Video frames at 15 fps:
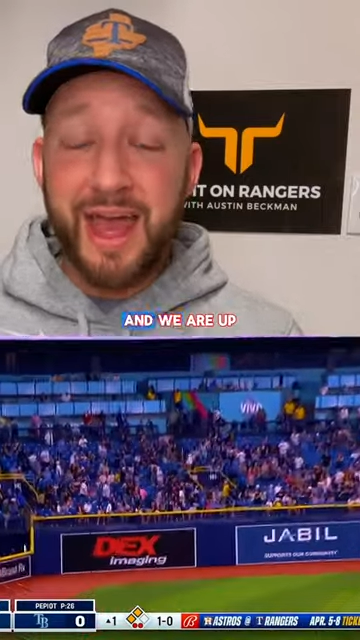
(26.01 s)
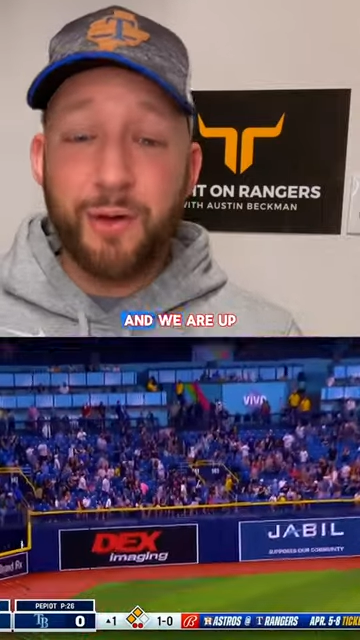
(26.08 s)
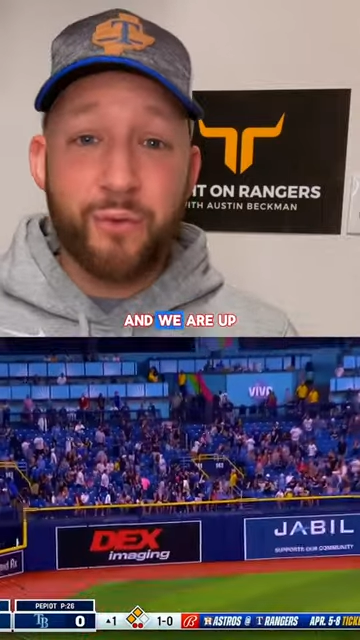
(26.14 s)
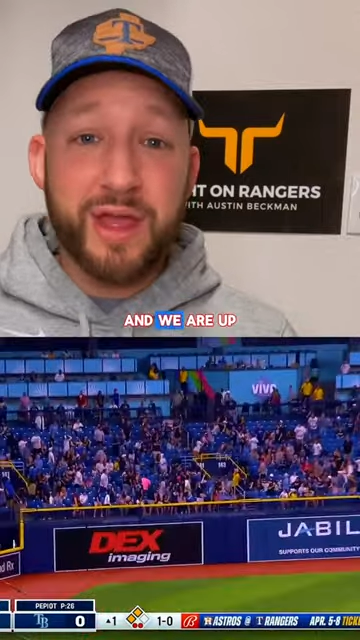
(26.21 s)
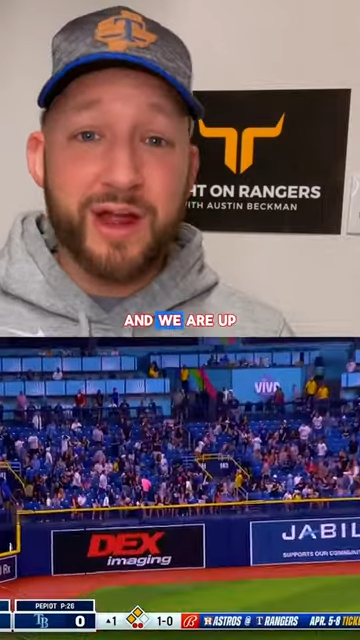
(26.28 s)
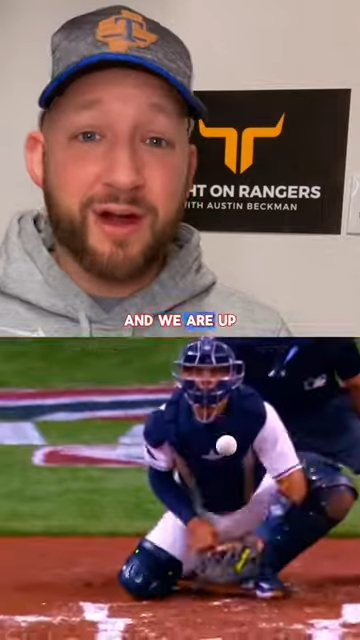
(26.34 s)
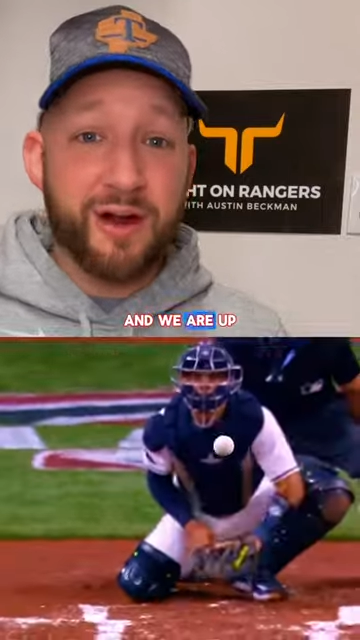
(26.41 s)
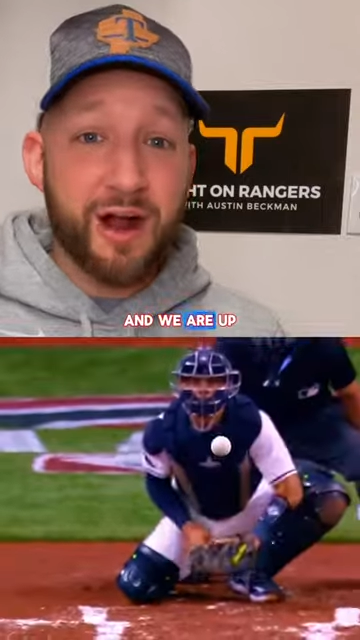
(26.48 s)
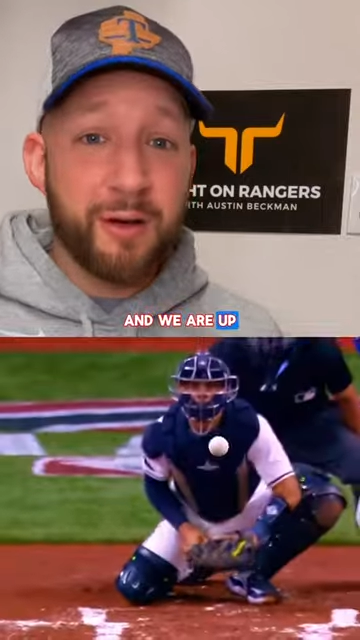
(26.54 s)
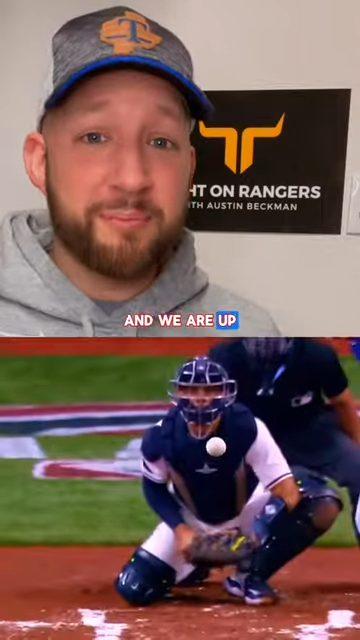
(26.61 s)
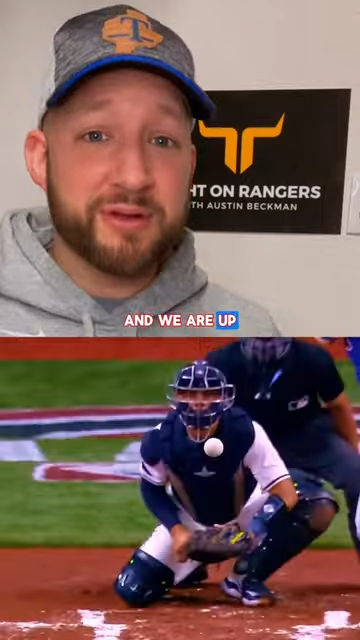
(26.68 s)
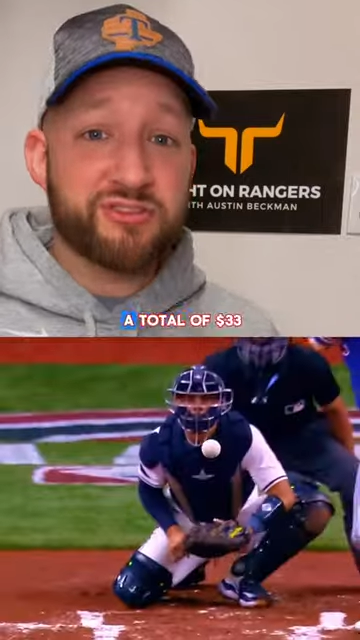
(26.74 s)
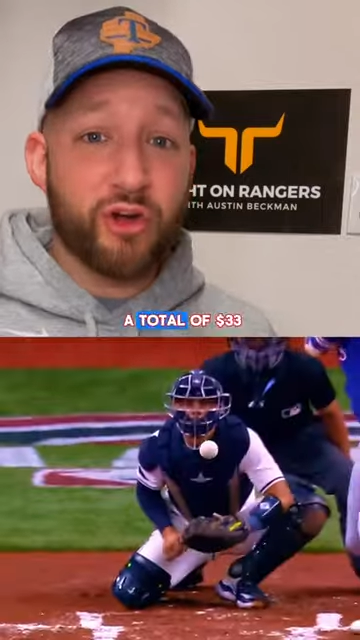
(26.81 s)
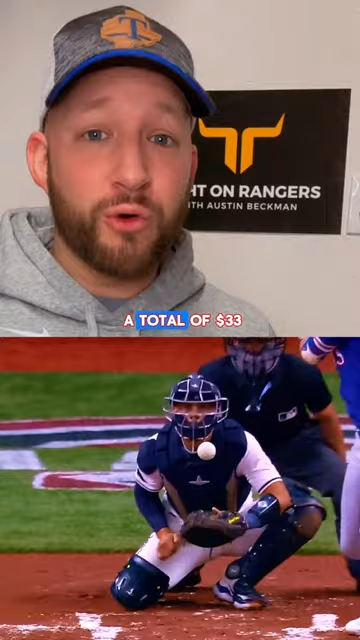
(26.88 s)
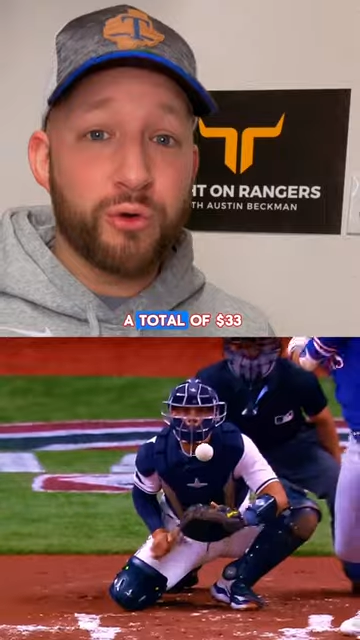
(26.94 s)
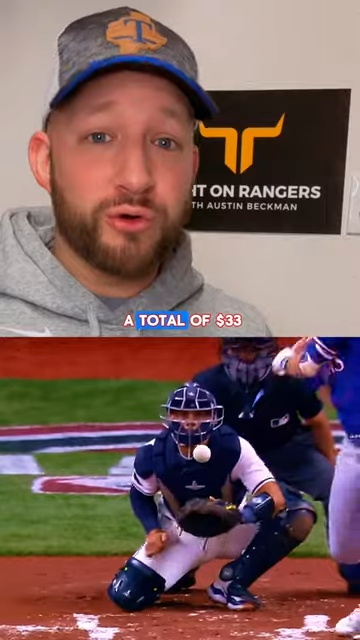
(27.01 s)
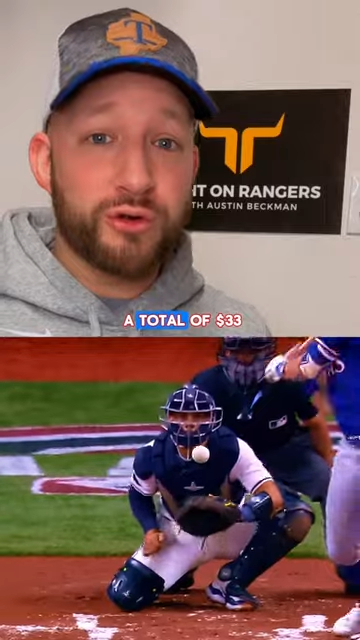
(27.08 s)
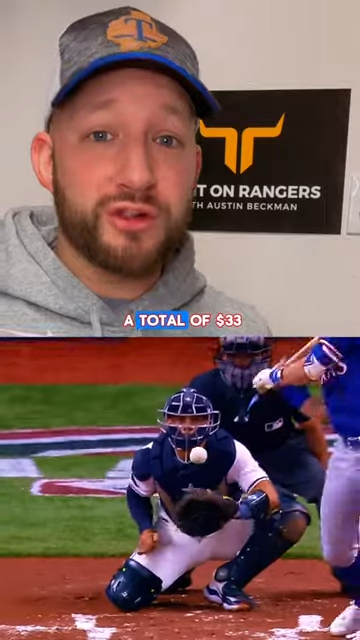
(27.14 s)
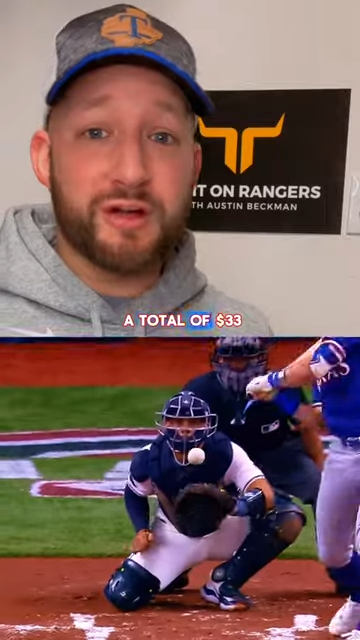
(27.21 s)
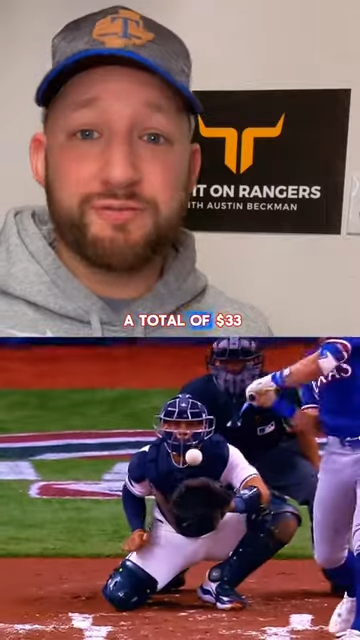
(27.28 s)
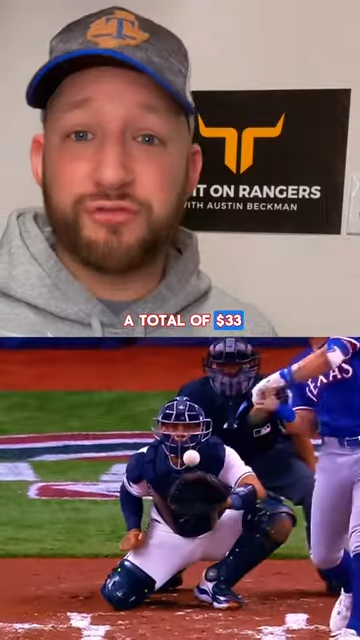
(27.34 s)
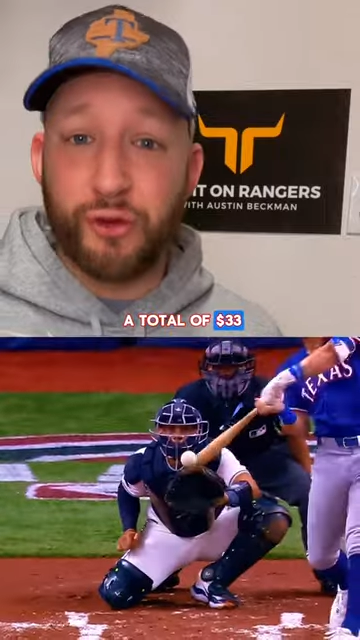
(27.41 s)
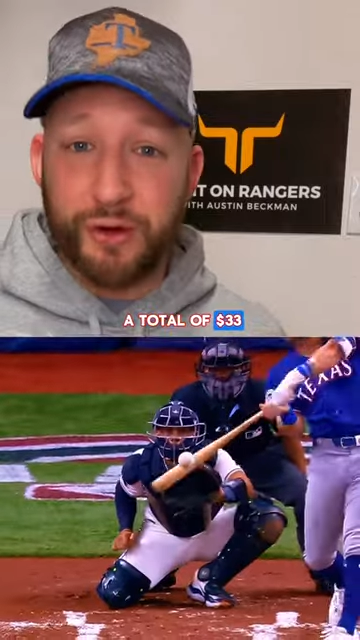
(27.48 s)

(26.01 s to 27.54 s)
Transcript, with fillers: and we are up a total of